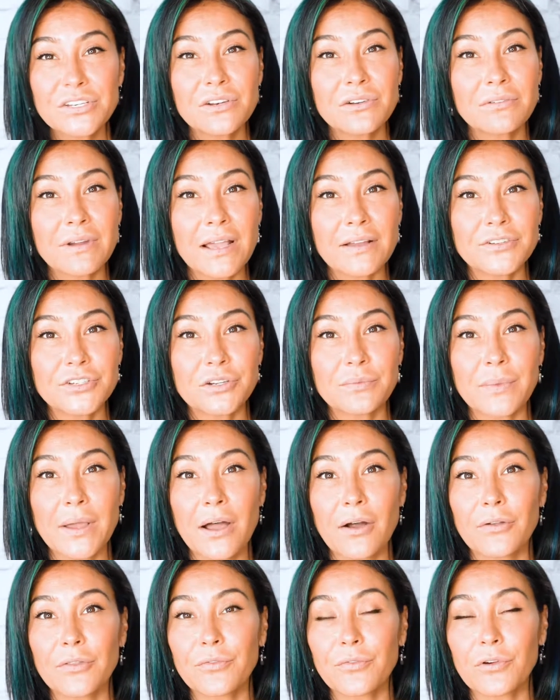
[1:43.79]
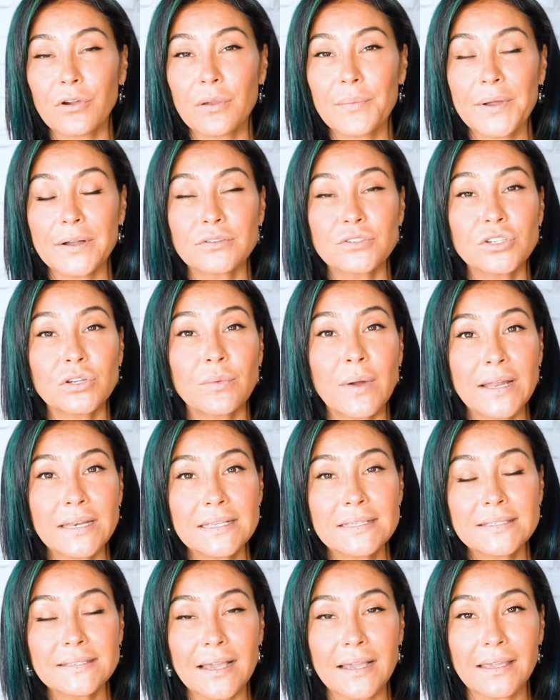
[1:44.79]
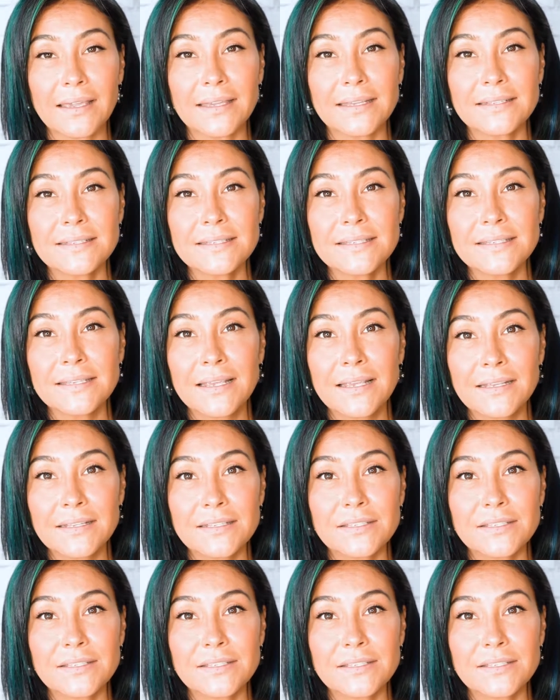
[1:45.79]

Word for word: it around your mouth for about 20 seconds.